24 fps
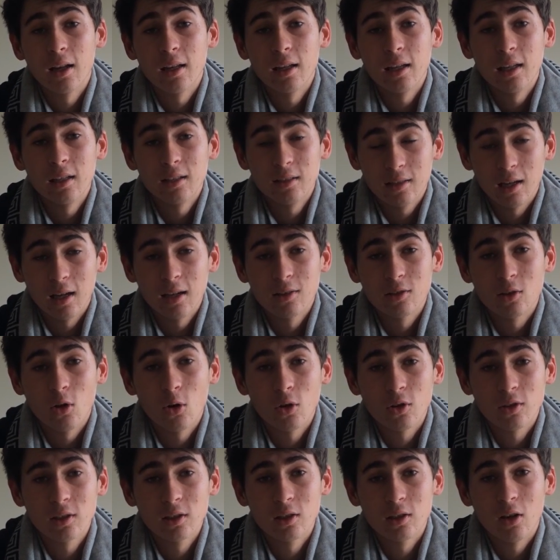It does
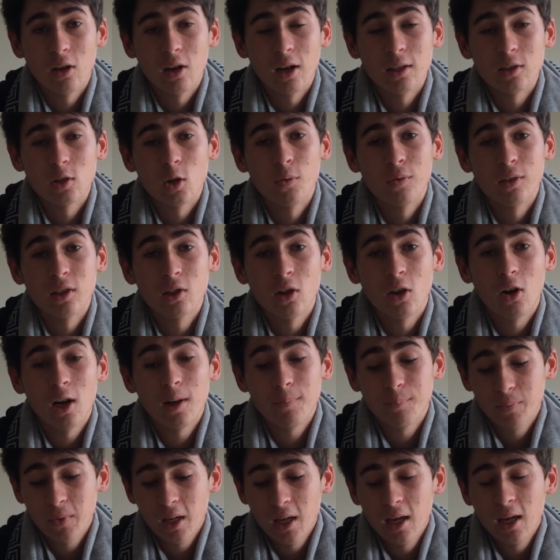oxidize over
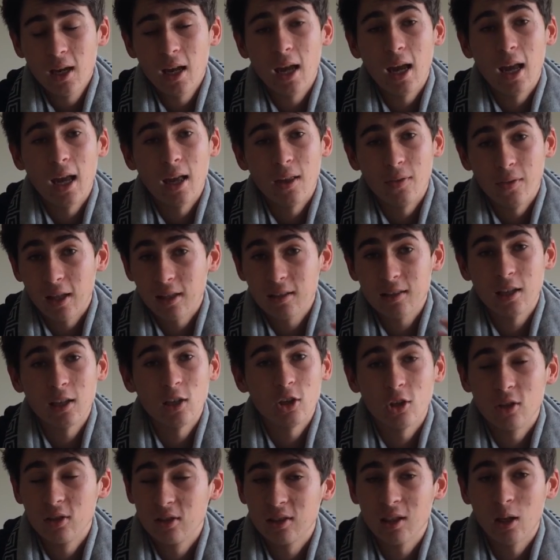time, and that's how
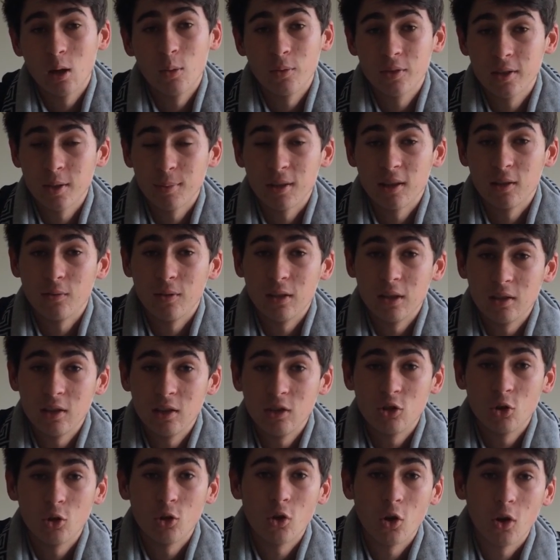you can tell if something's
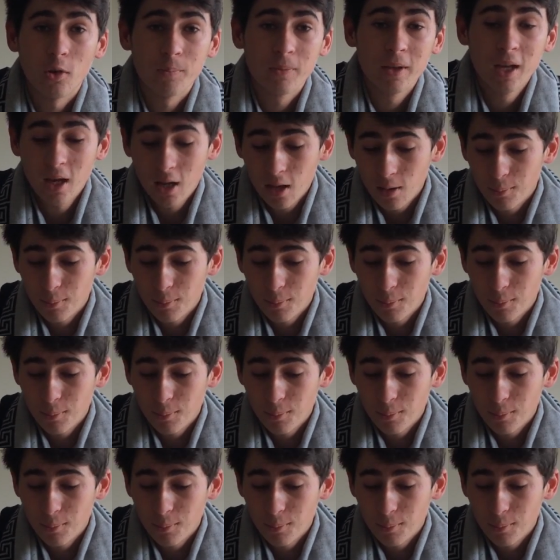vintage or not.